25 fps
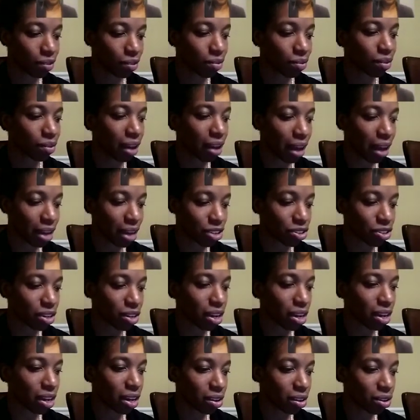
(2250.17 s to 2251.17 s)

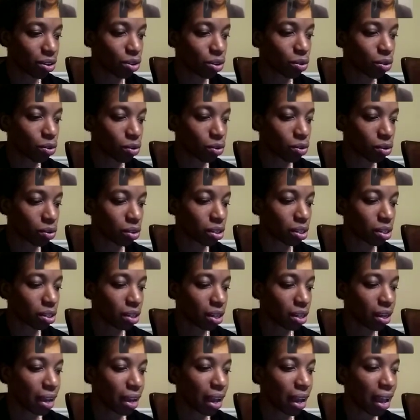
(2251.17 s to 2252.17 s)
Gotcha. Cool.
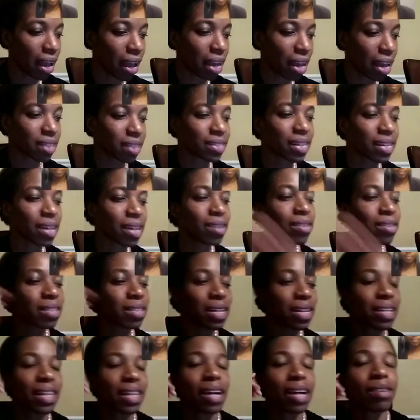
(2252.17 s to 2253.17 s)
And it sounds
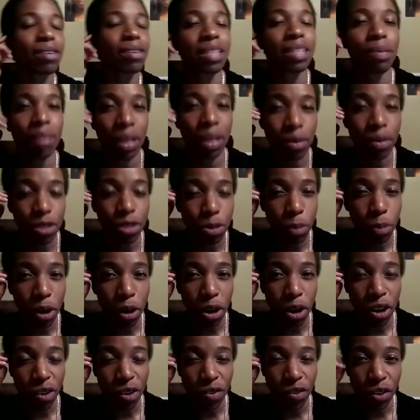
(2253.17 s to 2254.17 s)
like that was something that was
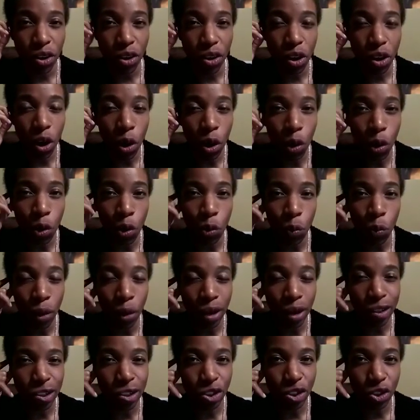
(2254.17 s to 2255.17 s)
part of your own
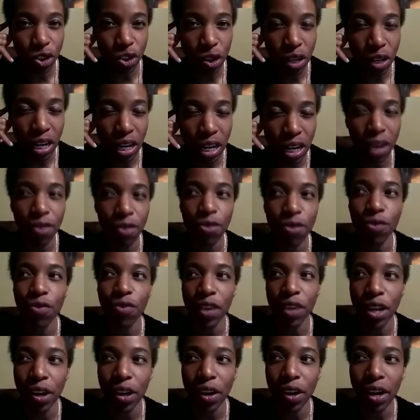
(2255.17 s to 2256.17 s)
wellness journey of
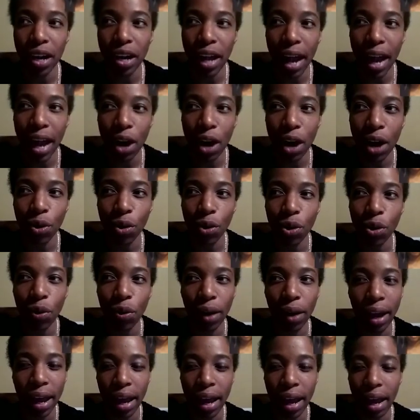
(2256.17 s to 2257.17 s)
figuring out,
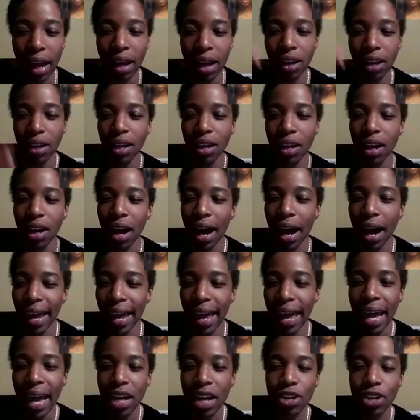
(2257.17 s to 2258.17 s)
okay, I
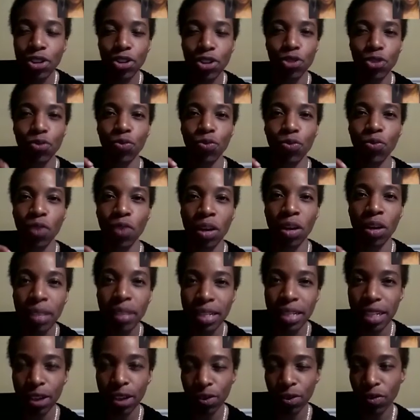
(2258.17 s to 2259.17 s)
can't just run
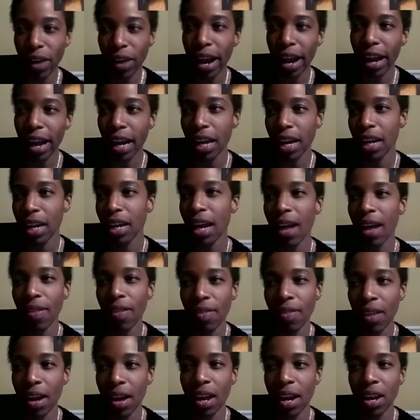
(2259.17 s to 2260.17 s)
myself ragged and
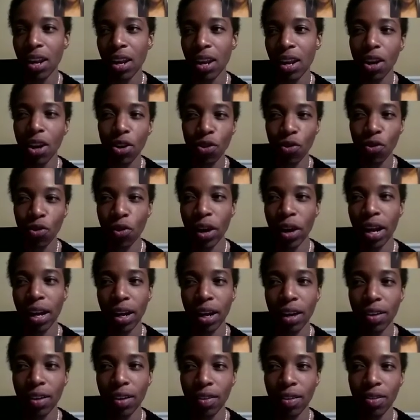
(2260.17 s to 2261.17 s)
then drink
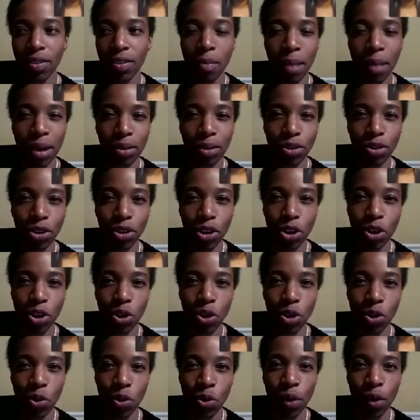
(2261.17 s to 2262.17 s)
the Mountain
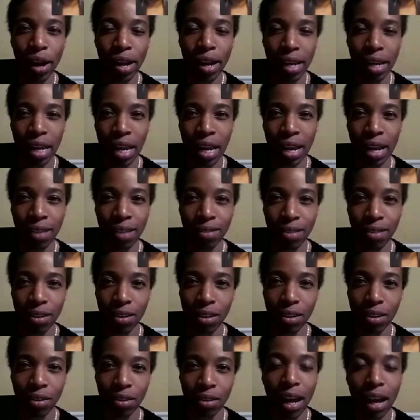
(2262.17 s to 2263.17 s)
Dew and eat
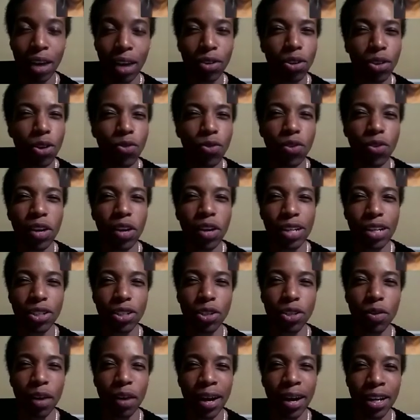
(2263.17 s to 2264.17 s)
I don't know if you guys
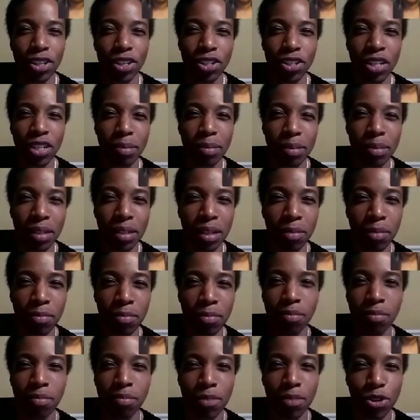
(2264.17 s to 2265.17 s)
do hot chips in
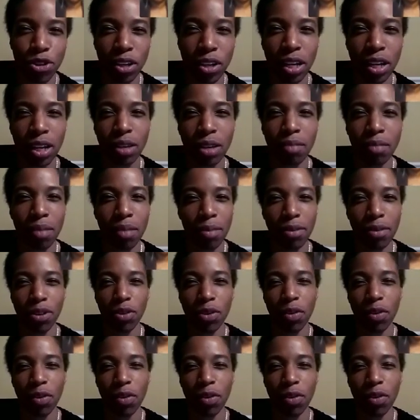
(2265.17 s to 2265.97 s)
Michigan. Maybe you do